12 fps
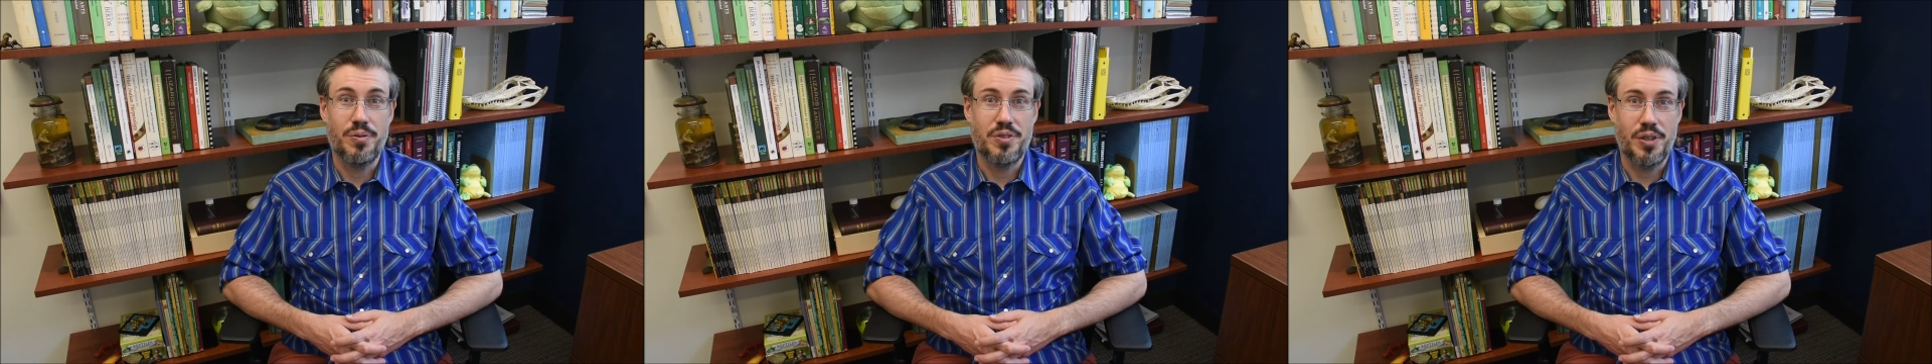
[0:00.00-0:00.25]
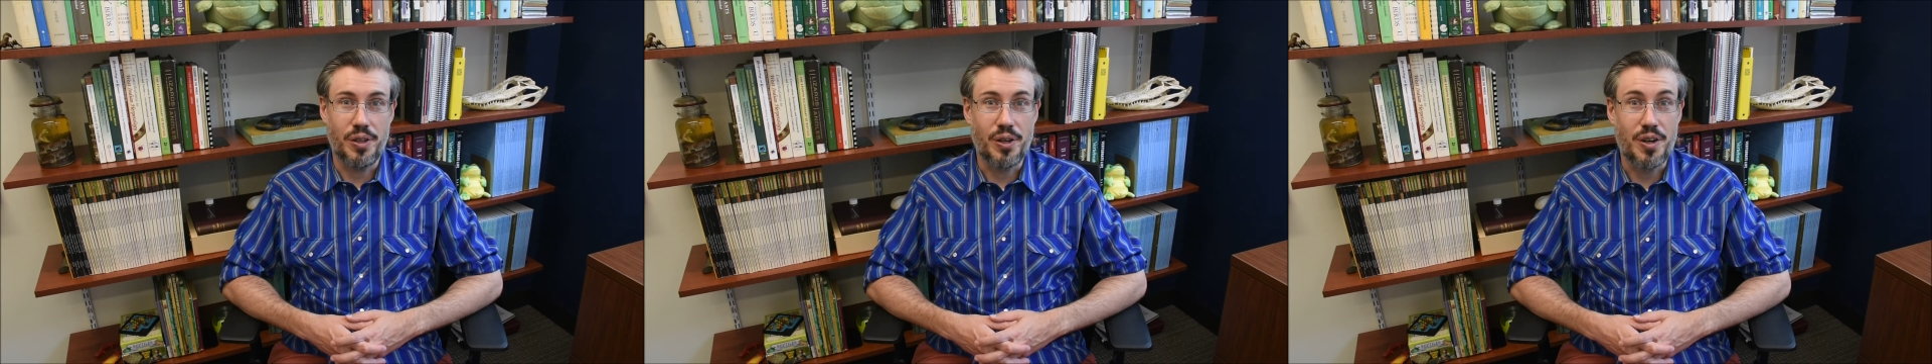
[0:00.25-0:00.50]
to
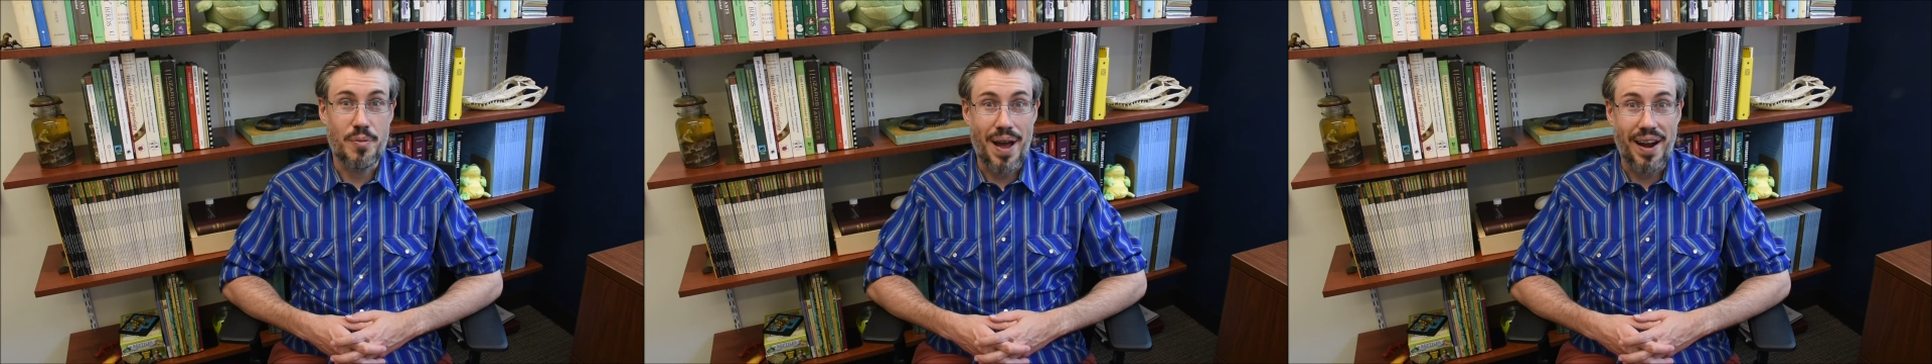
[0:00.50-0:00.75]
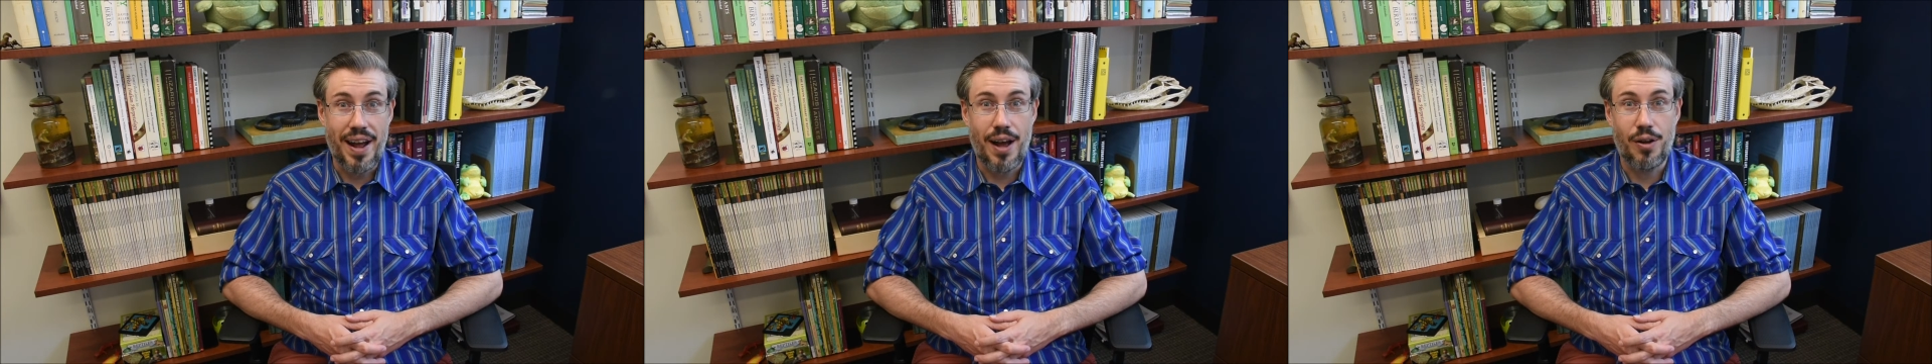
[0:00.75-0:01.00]
learn about
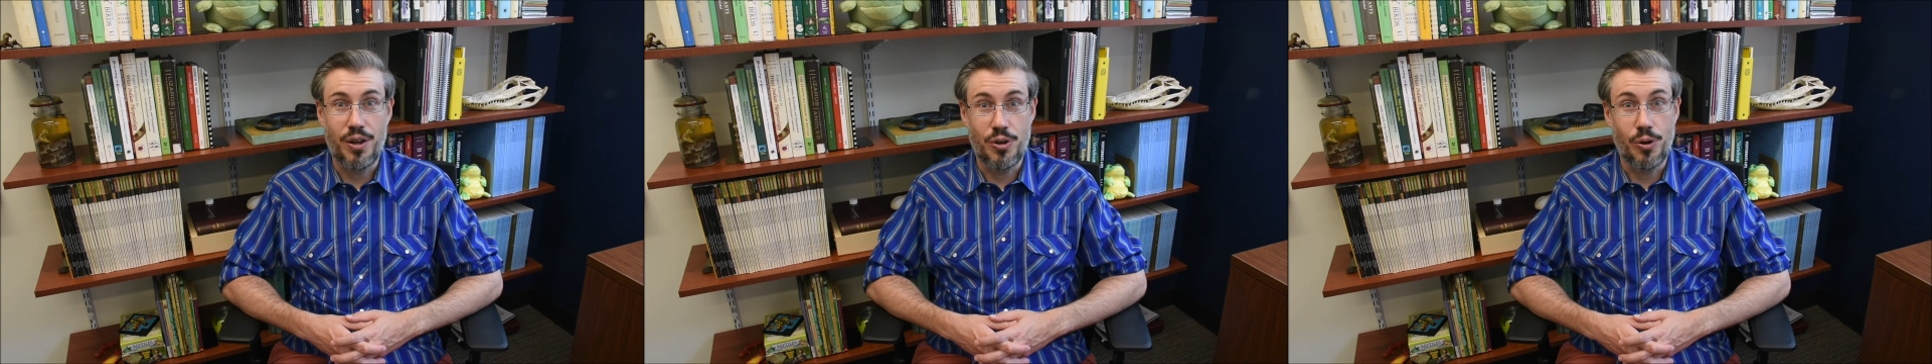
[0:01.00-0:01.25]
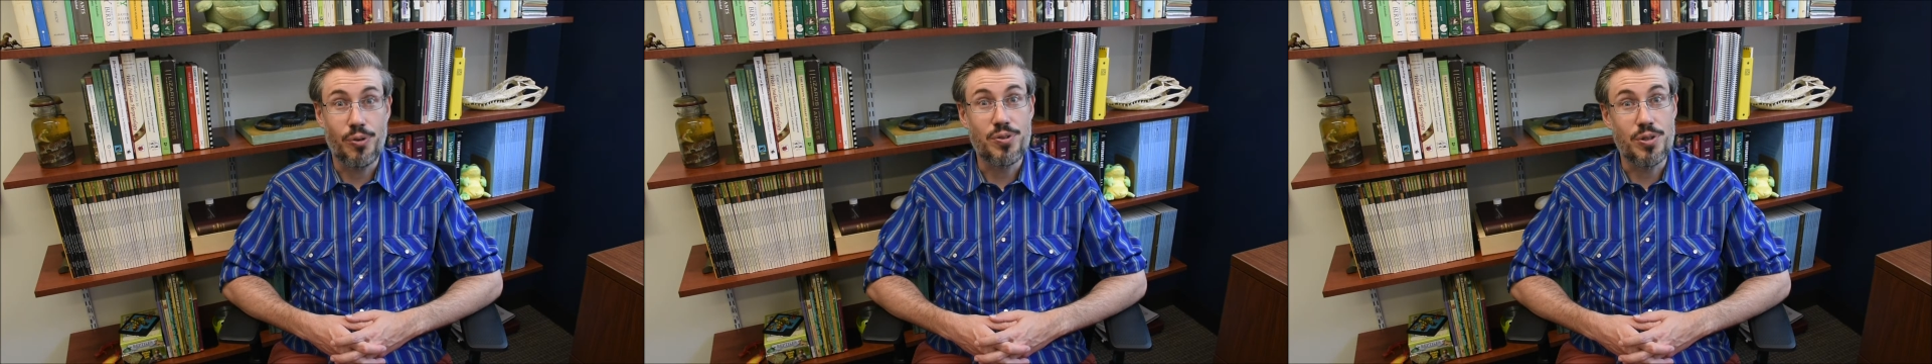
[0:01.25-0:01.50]
how
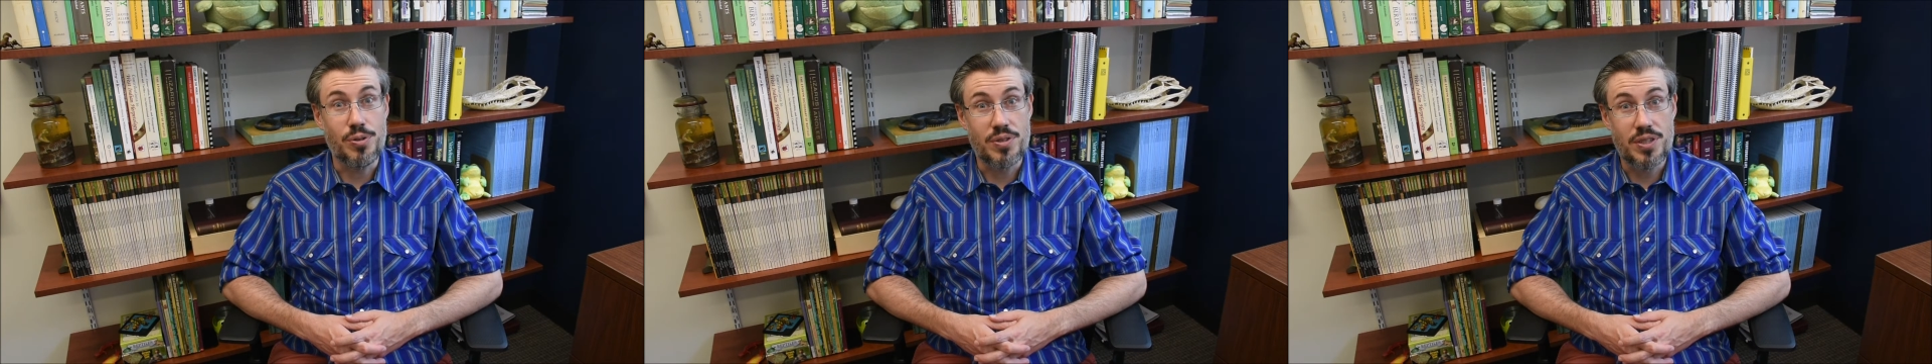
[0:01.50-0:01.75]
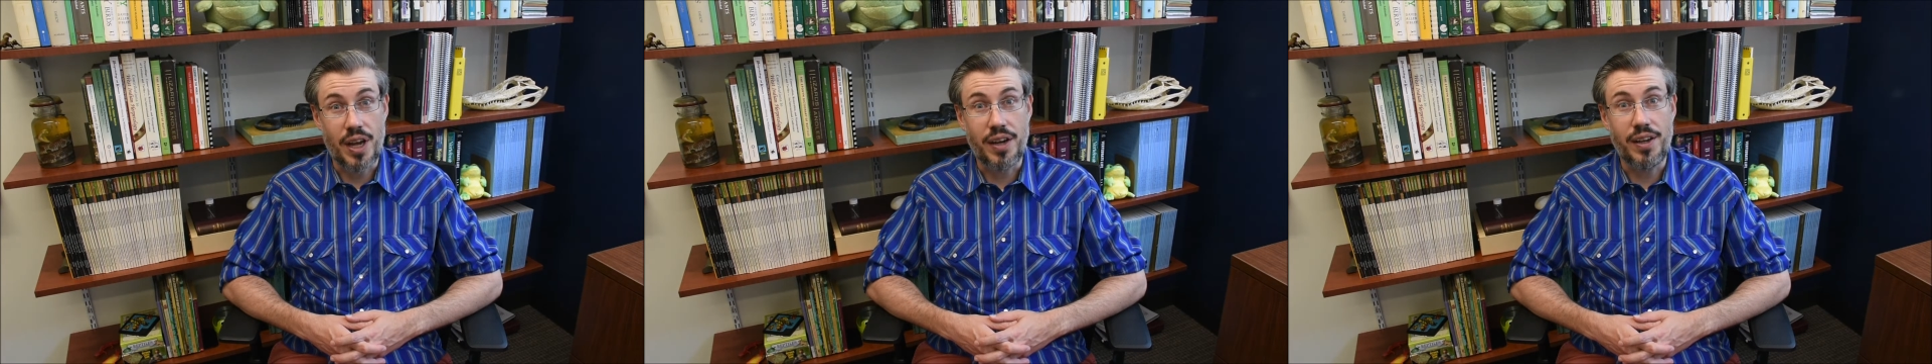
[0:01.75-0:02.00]
anoles use
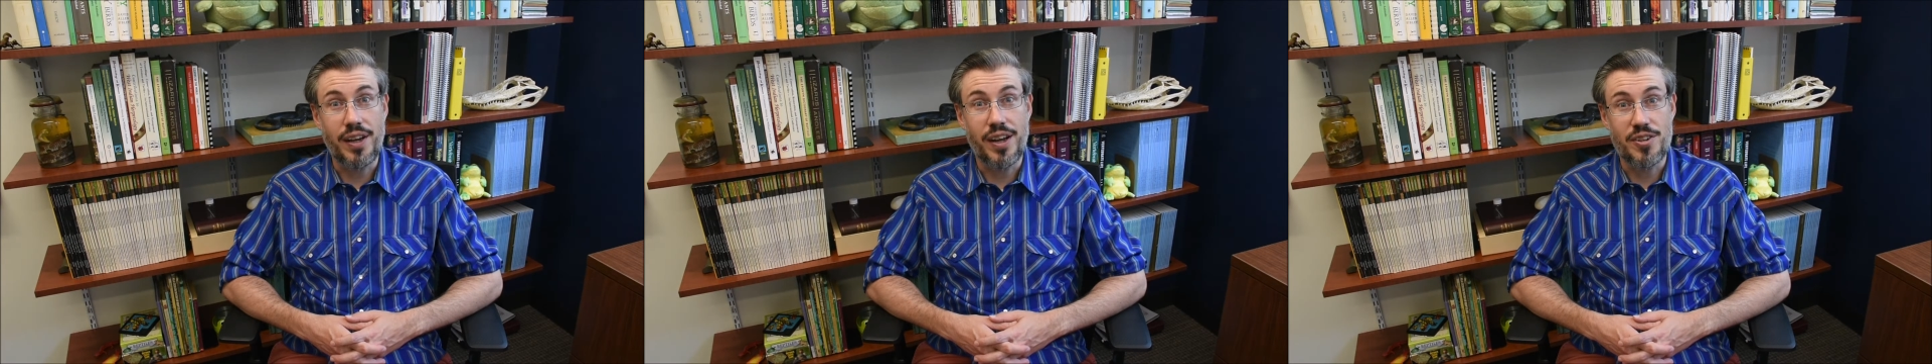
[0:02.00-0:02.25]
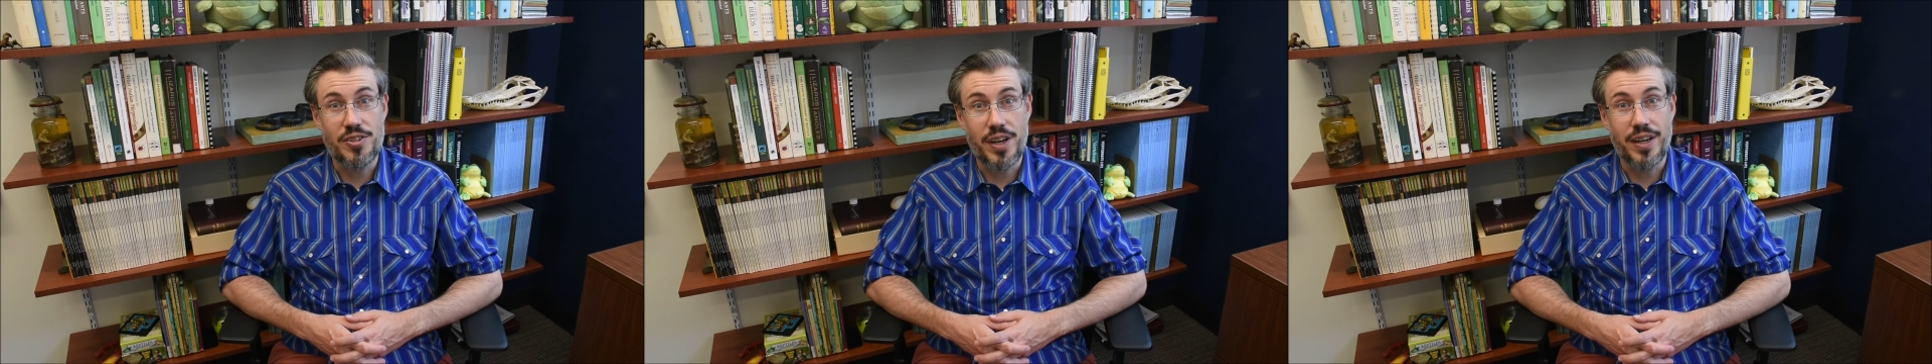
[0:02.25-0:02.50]
sunny and
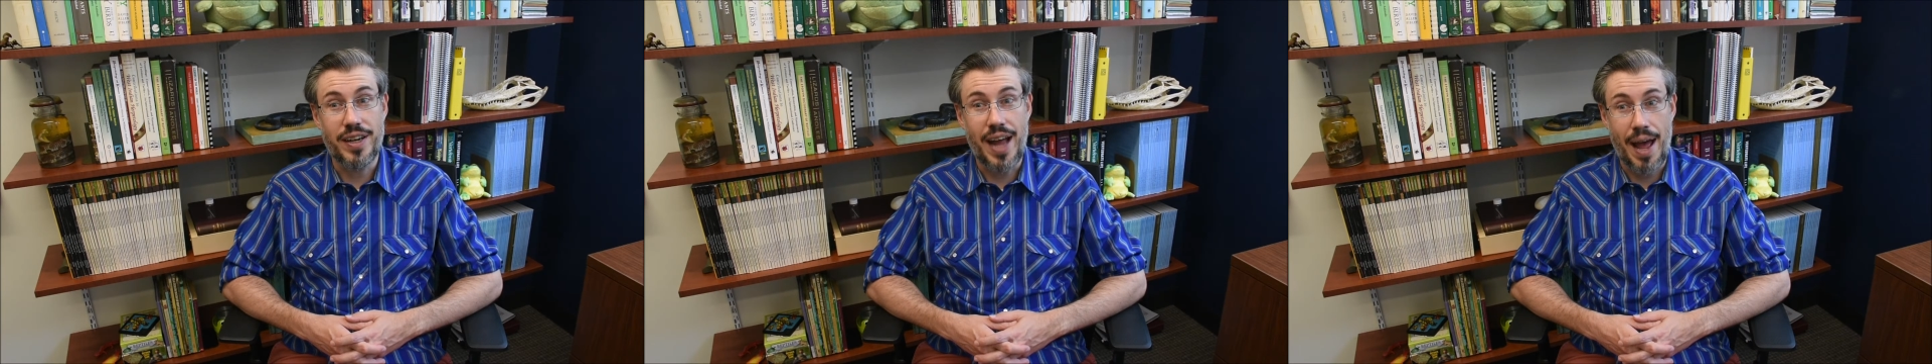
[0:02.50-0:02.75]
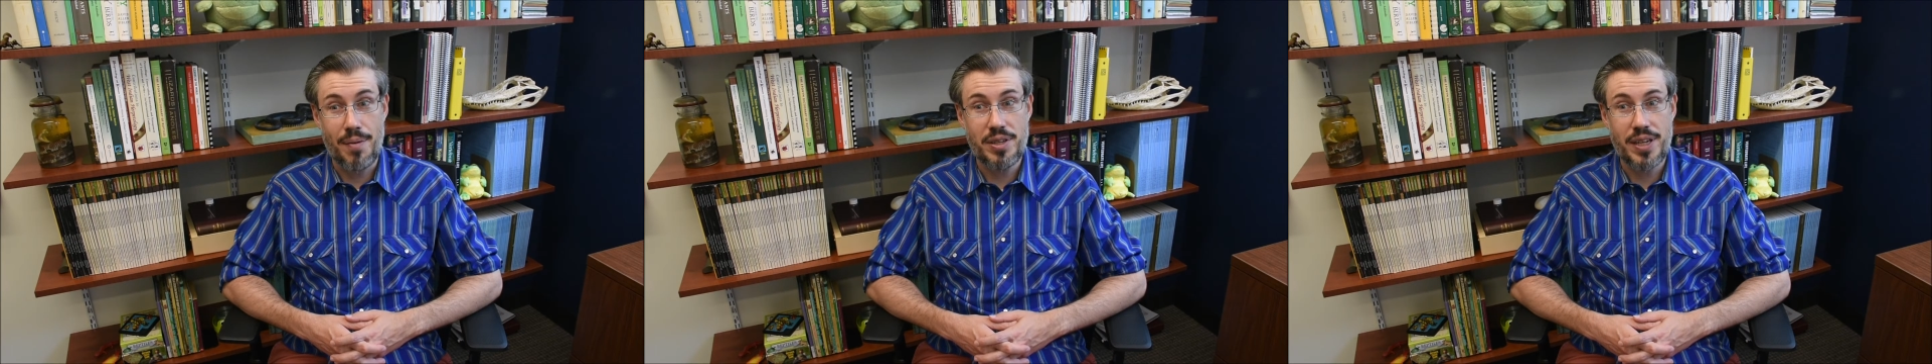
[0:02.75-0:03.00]
shaded
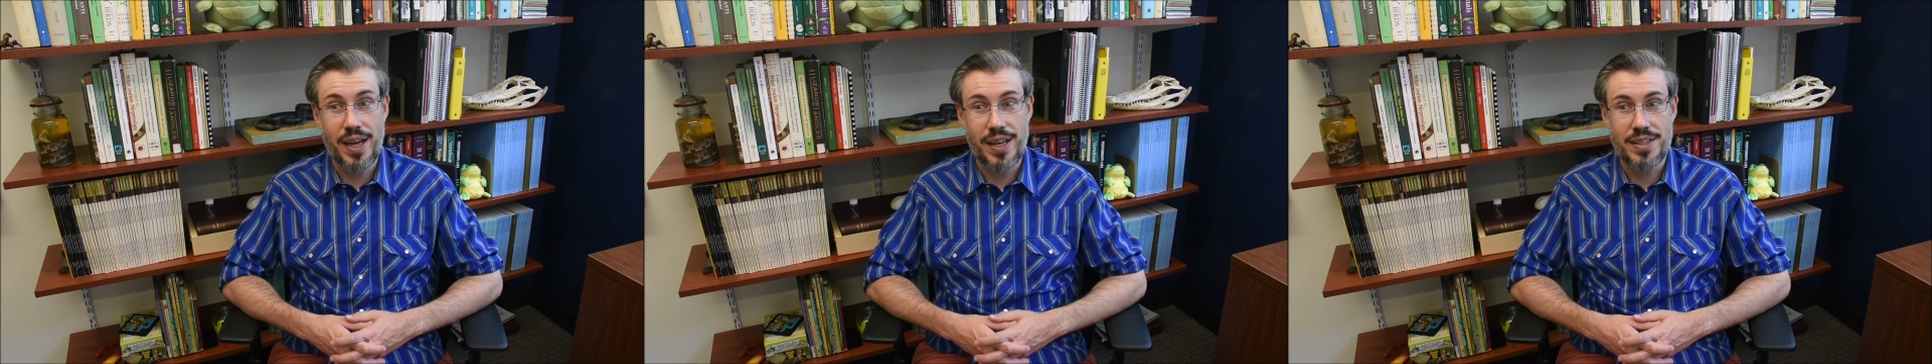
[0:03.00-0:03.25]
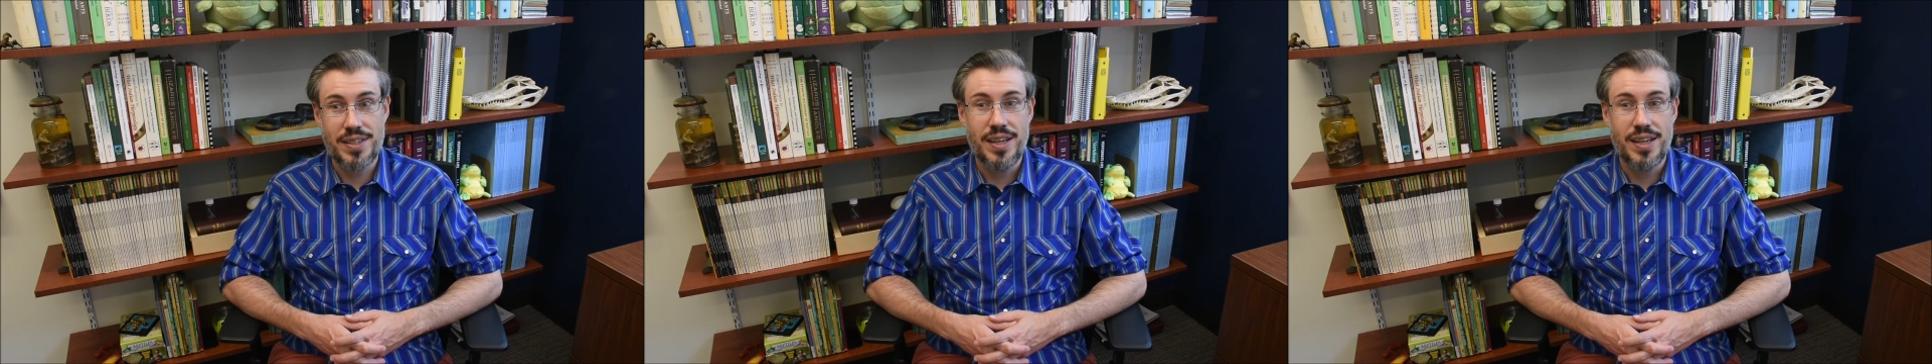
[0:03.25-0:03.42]
habitats